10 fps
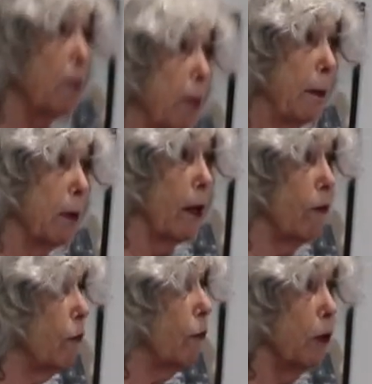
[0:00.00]
the people I've
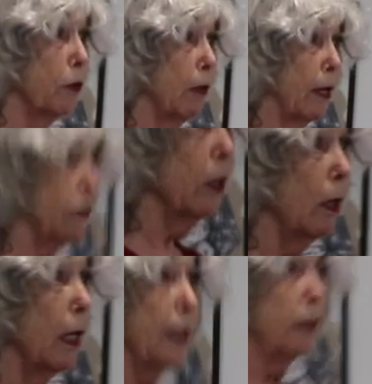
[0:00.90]
photographed
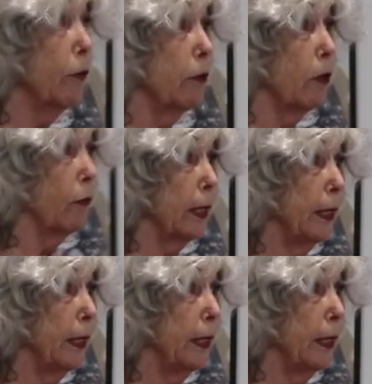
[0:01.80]
and interviewed over the